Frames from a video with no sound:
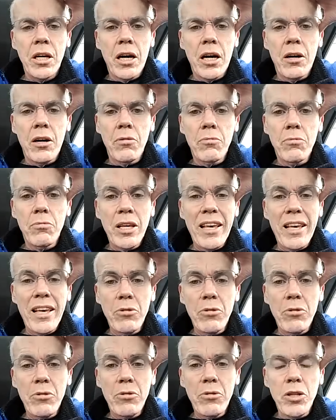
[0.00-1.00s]
we can't
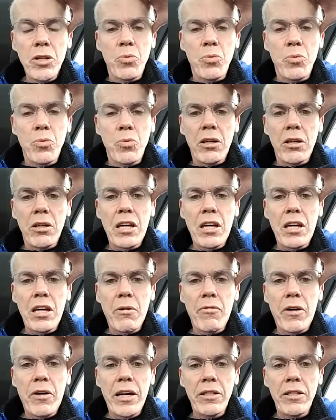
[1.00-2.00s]
really win the climate
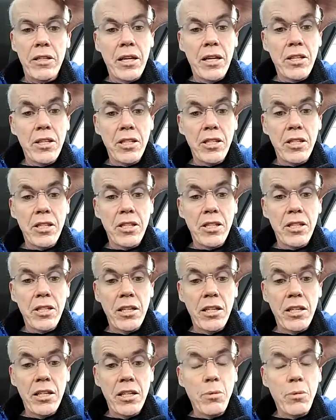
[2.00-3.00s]
fight in the next 10 years,
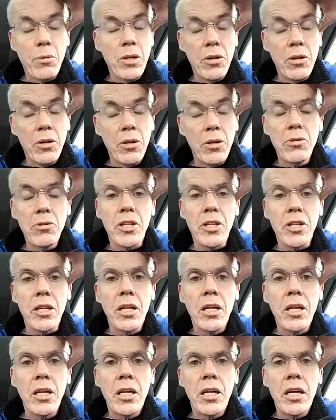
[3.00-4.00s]
but we could lose it.
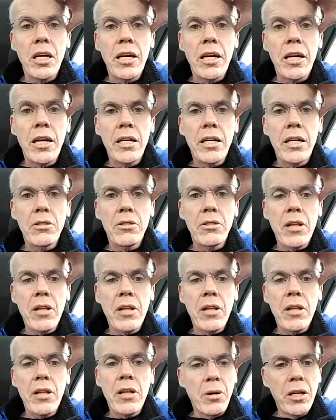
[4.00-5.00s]
And
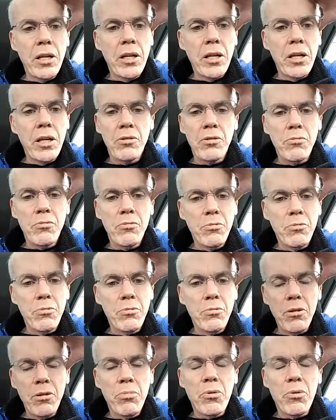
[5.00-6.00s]
that's why it's really
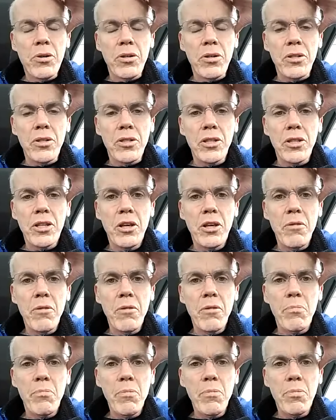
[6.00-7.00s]
important to keep
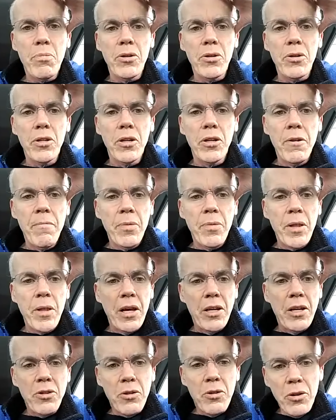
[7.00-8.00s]
people
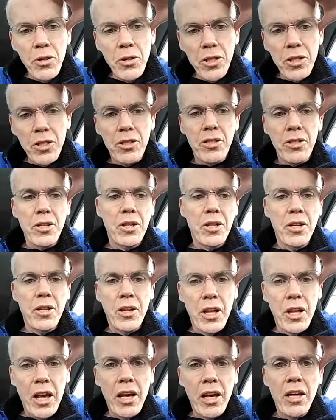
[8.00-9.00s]
as urgent,
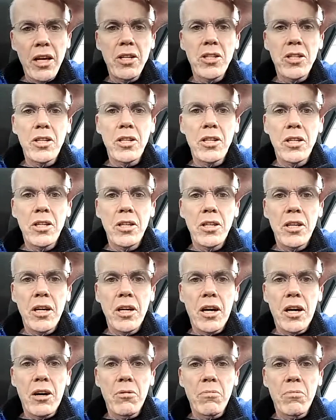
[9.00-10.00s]
engaged,
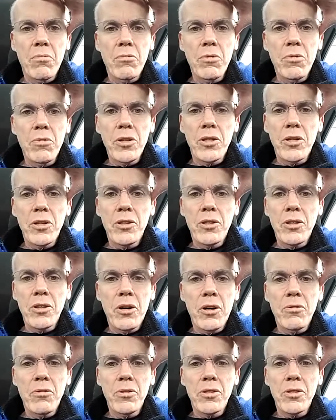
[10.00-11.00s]
willing to
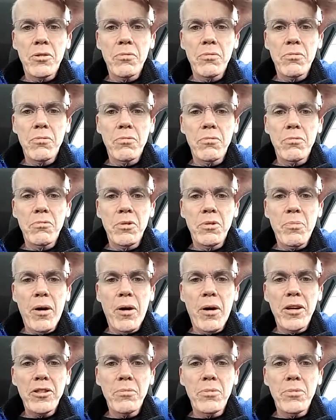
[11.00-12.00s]
go as we
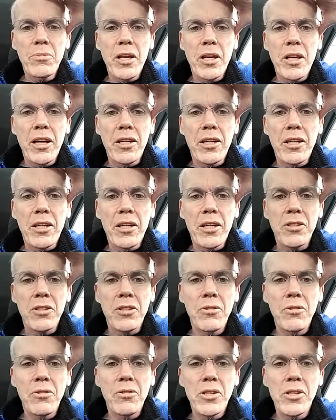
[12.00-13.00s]
possibly can. So
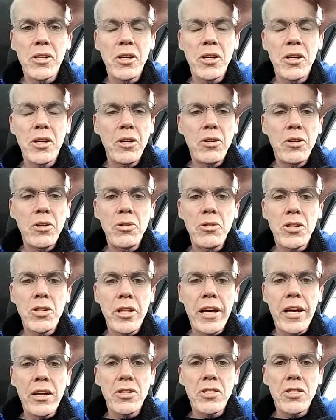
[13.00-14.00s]
just huge
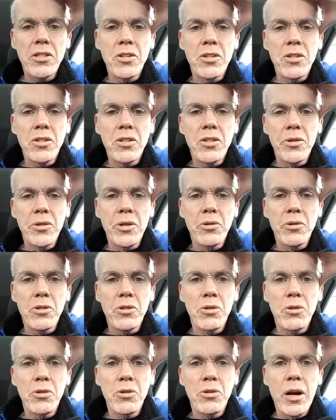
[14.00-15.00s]
thanks to all those who
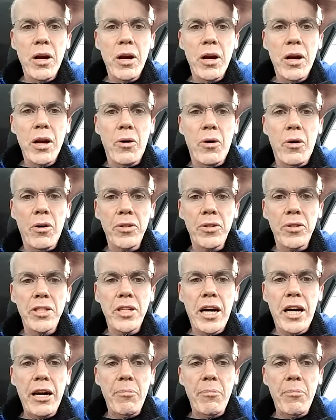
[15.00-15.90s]
help all the time,